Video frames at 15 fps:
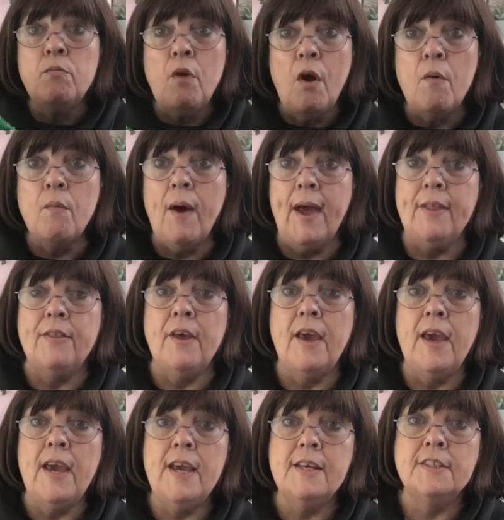know whether
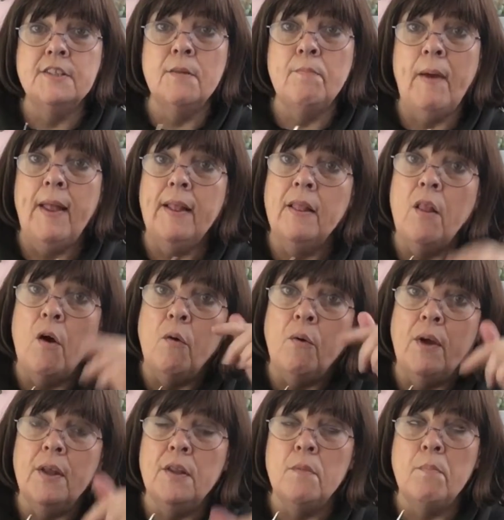he's a bit
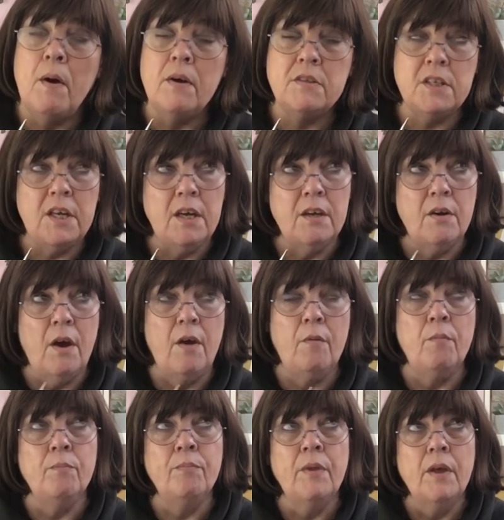long in the body, you know.
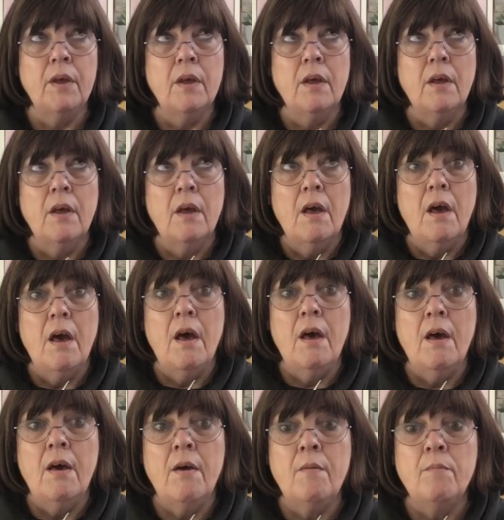
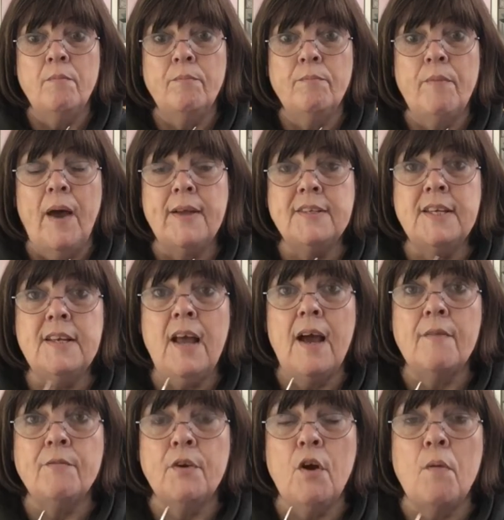I didn't
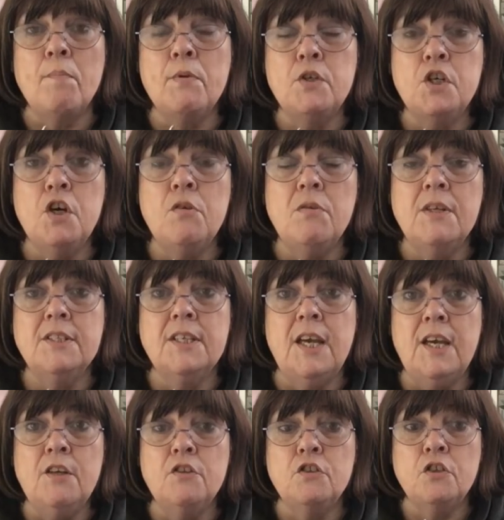have an
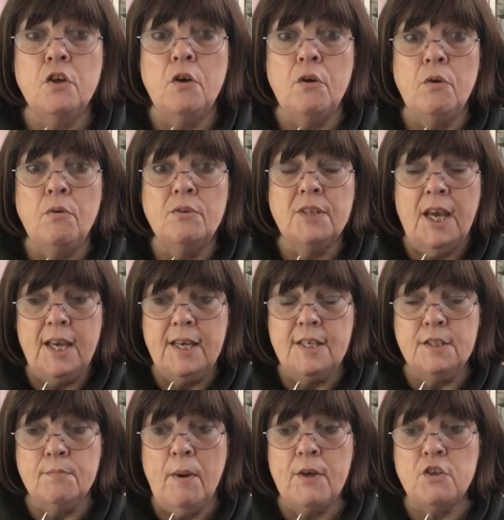opportunity to take
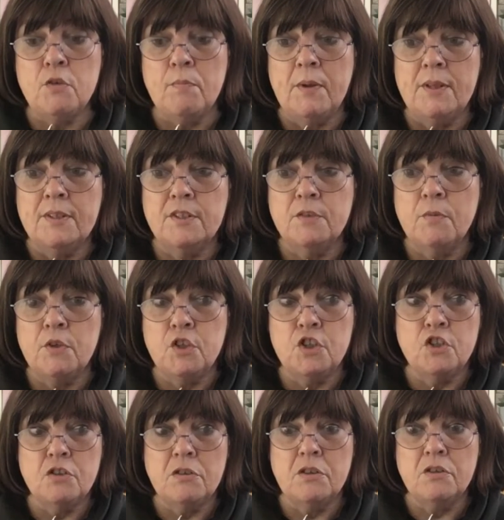his measurements, which I
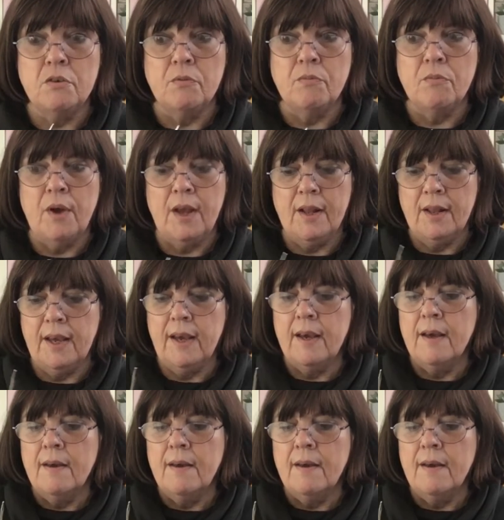should have done really.